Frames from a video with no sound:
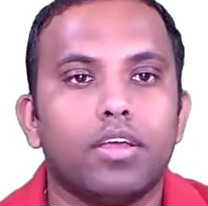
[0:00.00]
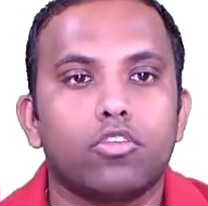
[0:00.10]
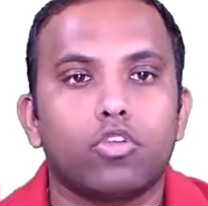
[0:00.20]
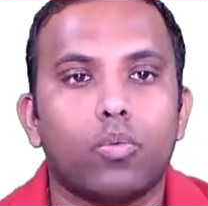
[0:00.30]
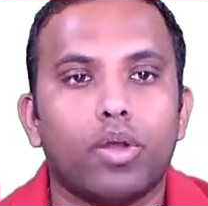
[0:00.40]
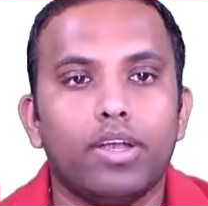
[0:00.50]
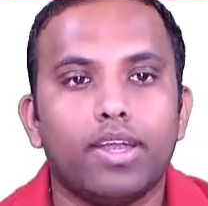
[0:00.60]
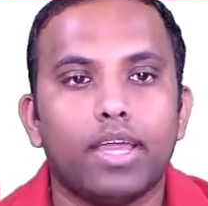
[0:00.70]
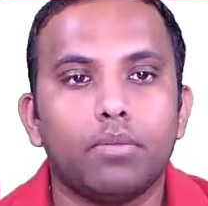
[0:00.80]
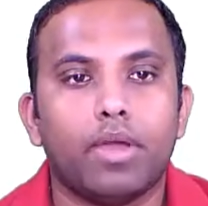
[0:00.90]
So one
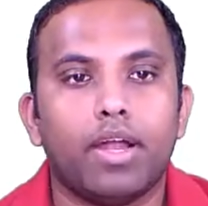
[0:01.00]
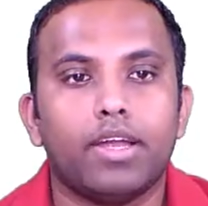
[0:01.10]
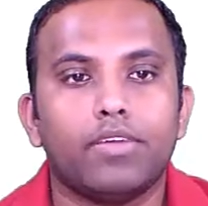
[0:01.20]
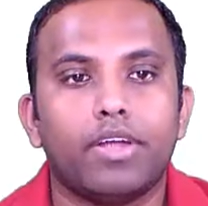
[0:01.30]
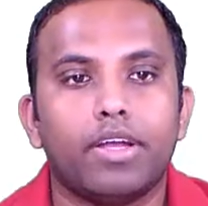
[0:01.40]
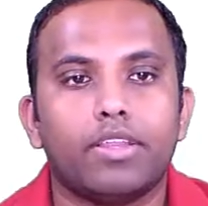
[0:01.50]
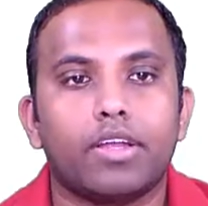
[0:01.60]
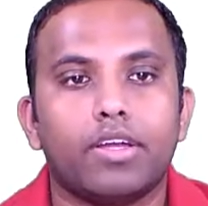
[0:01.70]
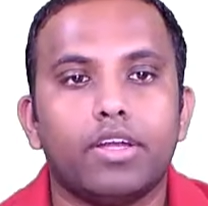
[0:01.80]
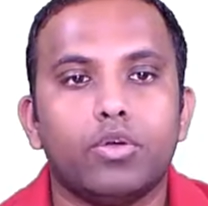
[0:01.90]
time I'll divide
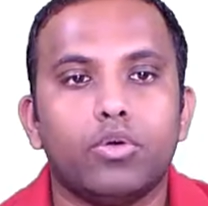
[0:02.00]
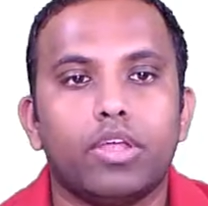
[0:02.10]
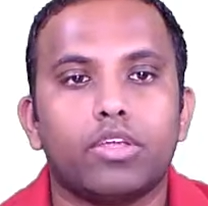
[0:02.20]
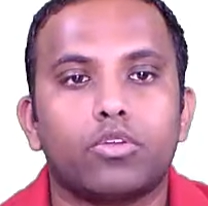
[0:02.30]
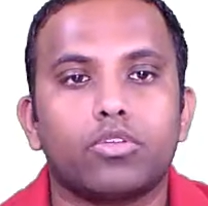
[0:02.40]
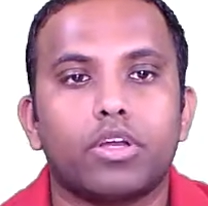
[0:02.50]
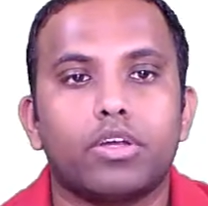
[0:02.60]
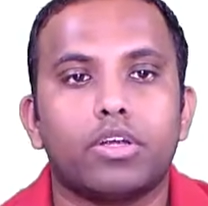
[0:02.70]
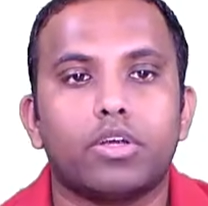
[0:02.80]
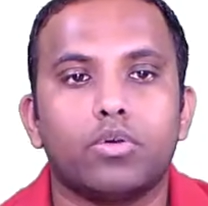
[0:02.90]
32 raised to
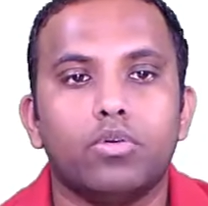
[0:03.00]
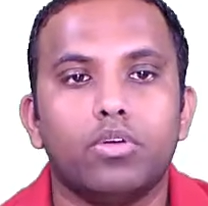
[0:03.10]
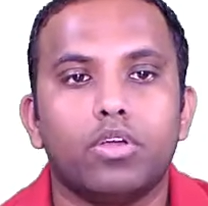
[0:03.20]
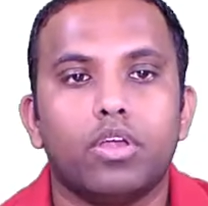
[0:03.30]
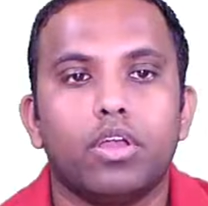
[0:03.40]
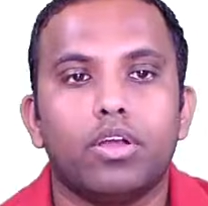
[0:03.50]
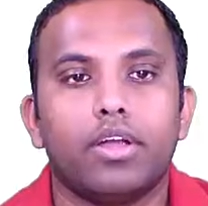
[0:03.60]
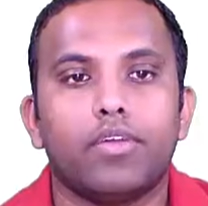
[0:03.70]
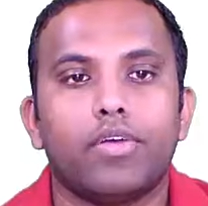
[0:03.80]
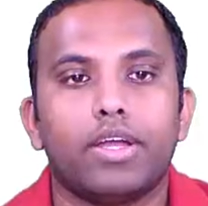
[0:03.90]
32
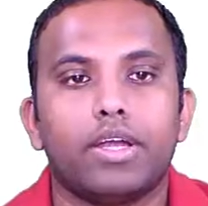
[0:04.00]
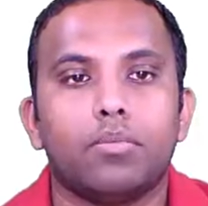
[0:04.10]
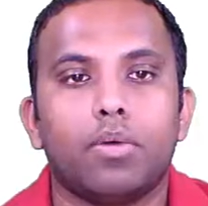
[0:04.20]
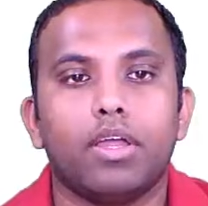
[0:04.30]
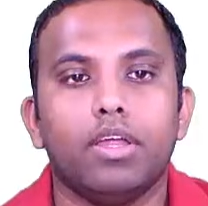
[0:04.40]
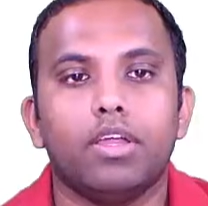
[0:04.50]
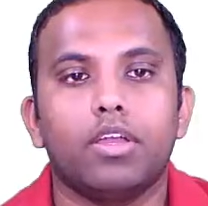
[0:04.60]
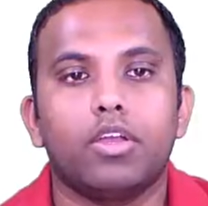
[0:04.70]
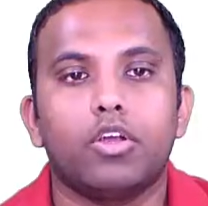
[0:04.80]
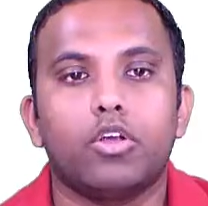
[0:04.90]
divided by
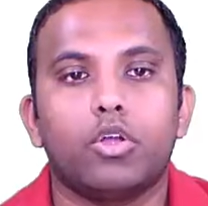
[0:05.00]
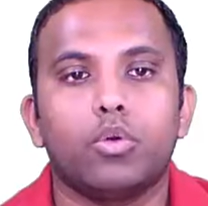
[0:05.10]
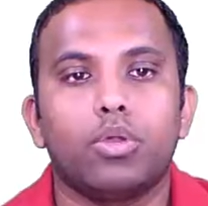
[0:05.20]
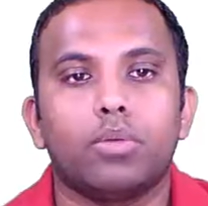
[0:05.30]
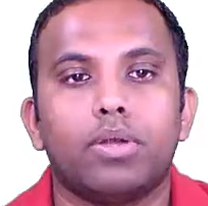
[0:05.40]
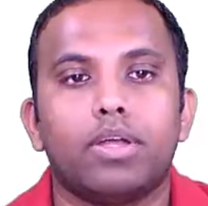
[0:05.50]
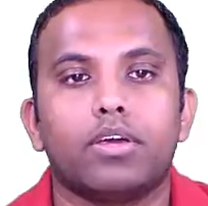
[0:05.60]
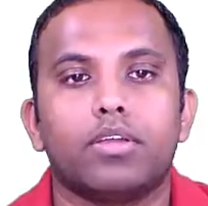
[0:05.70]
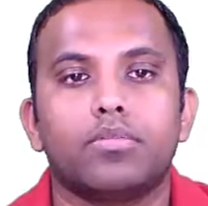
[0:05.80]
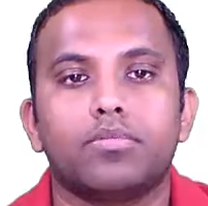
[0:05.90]
2 remainder.